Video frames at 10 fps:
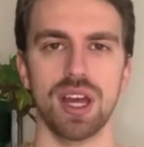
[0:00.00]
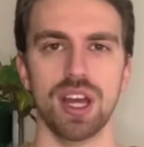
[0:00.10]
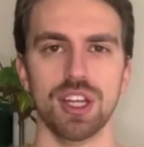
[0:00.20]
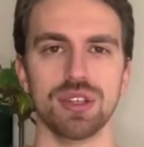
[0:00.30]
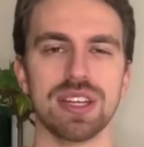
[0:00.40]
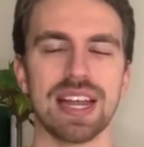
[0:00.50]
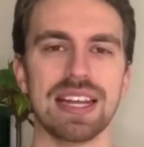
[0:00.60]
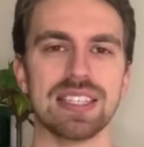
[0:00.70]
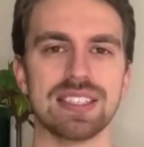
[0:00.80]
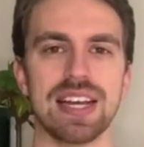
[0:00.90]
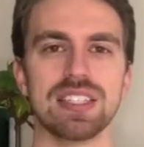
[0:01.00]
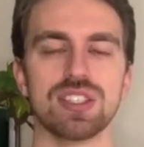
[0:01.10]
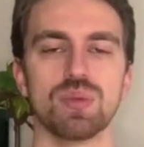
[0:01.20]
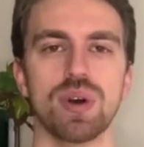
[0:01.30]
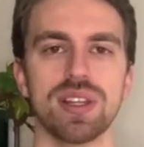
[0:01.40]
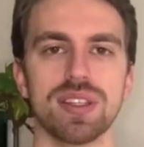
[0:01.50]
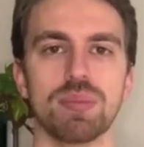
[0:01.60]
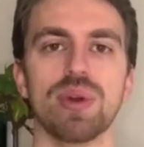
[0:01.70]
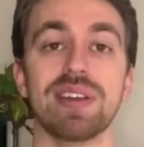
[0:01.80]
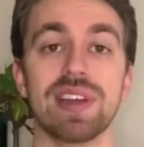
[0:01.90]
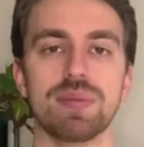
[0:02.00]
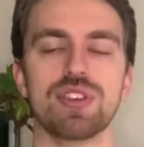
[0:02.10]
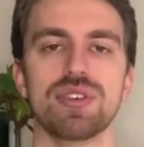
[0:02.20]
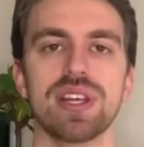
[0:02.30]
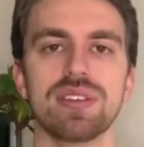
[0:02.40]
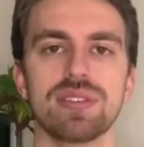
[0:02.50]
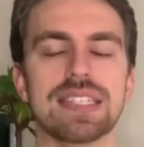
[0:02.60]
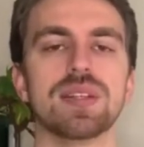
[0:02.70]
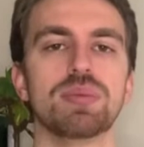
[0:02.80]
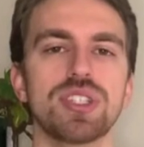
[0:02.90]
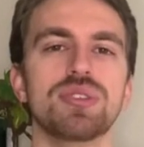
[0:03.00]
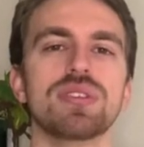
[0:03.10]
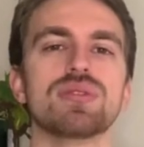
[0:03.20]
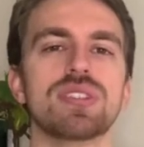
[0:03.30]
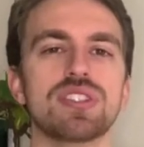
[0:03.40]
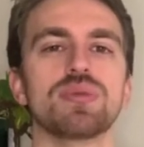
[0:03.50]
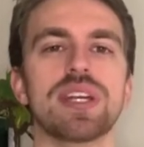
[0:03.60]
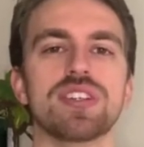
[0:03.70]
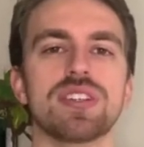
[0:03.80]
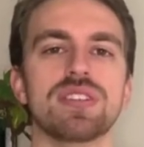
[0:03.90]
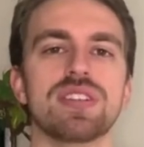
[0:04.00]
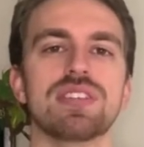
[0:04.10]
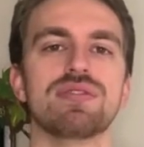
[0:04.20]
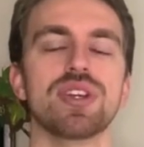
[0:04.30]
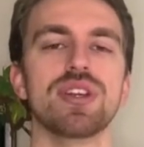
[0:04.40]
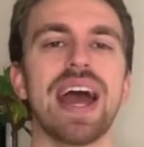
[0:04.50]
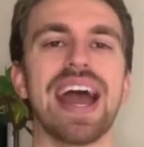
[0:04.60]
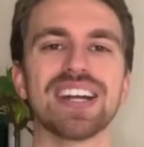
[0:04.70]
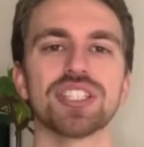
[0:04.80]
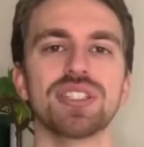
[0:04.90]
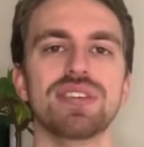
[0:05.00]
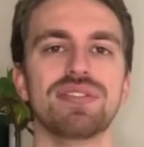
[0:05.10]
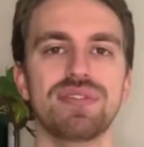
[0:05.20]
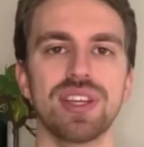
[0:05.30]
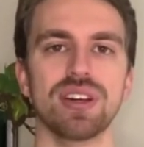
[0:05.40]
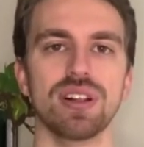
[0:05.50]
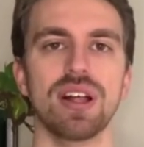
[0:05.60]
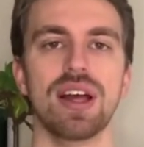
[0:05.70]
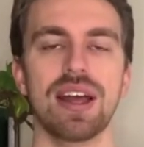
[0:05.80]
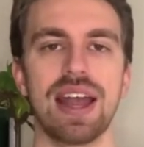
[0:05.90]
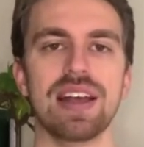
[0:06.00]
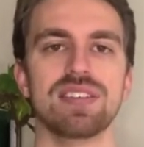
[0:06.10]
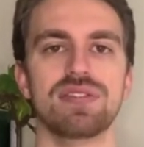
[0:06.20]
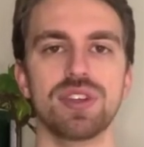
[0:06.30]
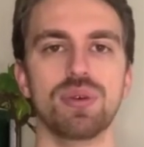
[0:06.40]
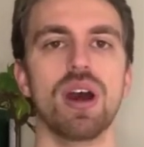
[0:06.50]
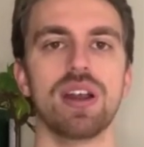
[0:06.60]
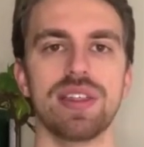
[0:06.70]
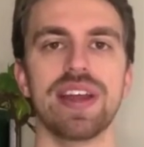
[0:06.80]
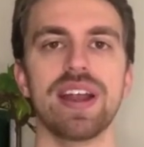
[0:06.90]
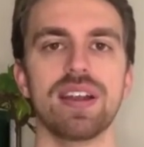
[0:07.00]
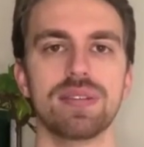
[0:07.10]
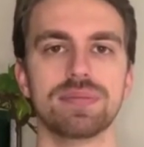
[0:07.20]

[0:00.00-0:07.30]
you can kind of sense what the point of imagery is. It's to put you in those situations and for you to actually feel as if you are there.